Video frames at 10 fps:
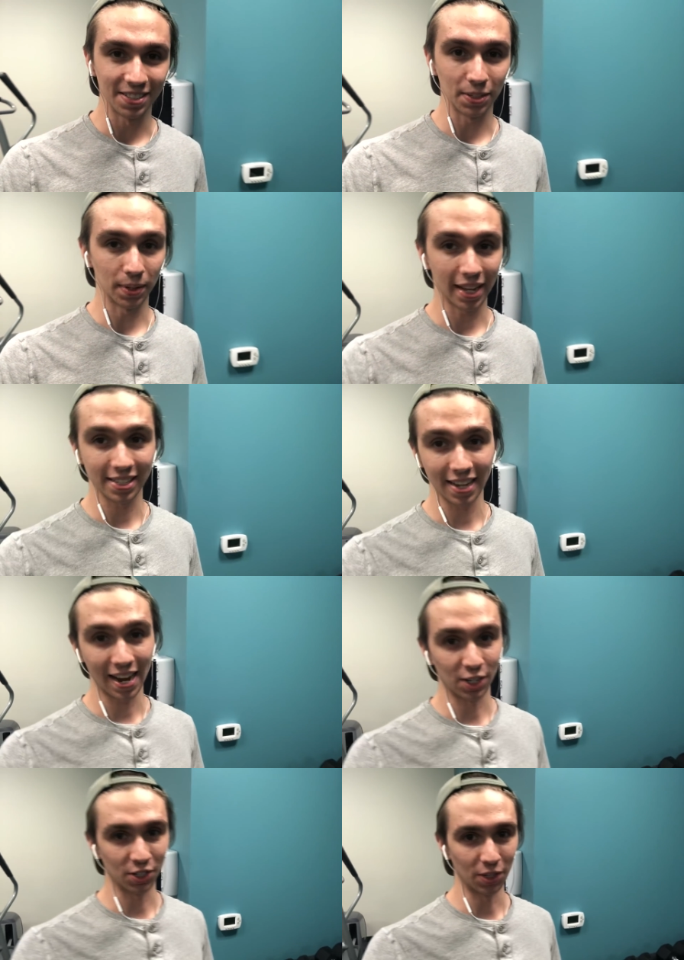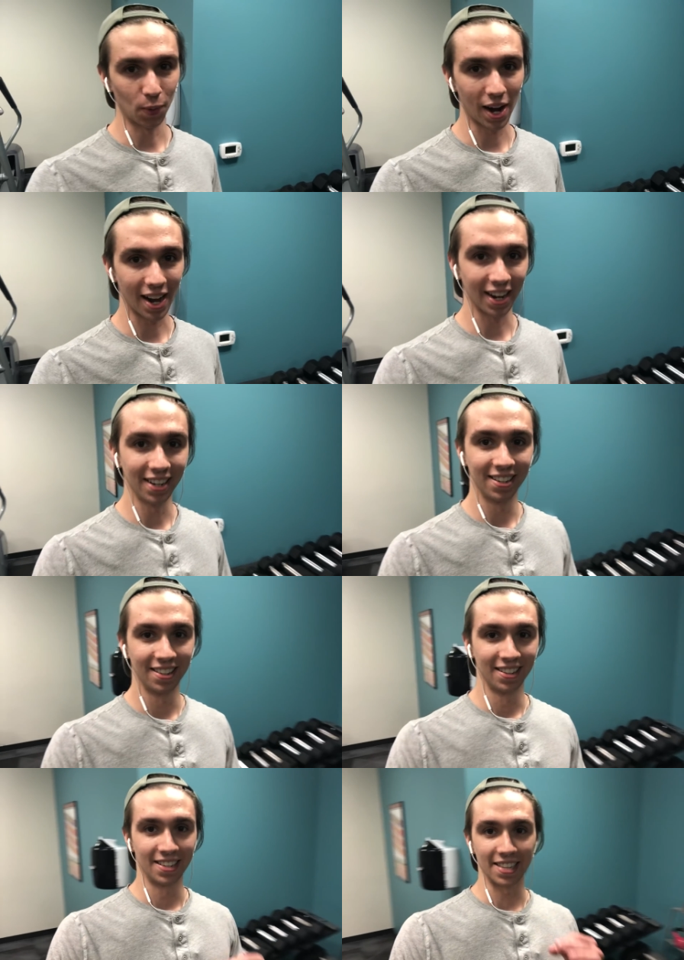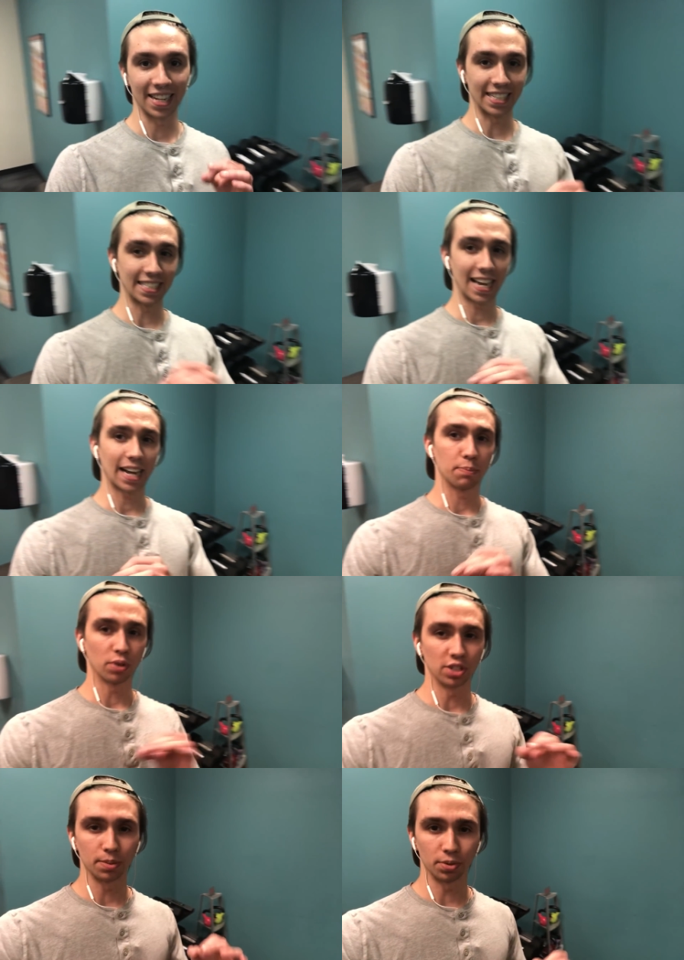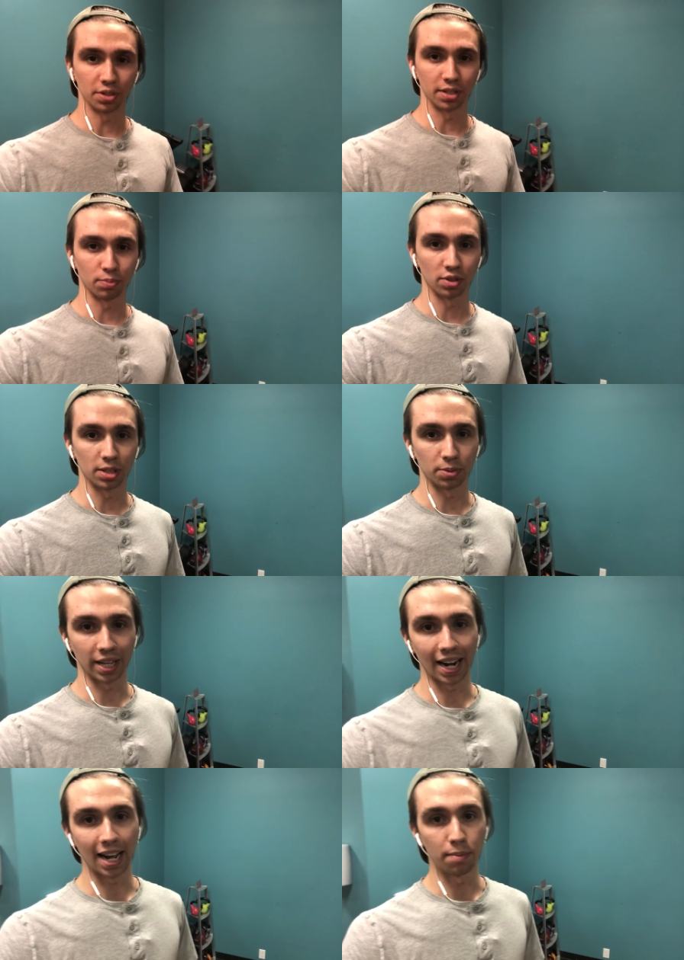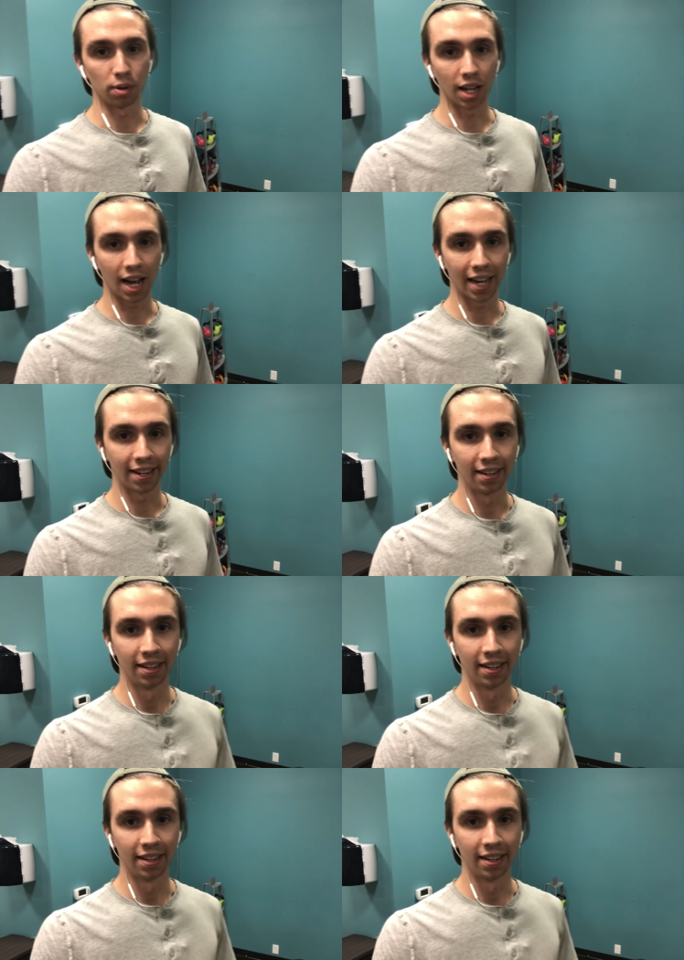So that's actually why that exact principle is the principle that I applied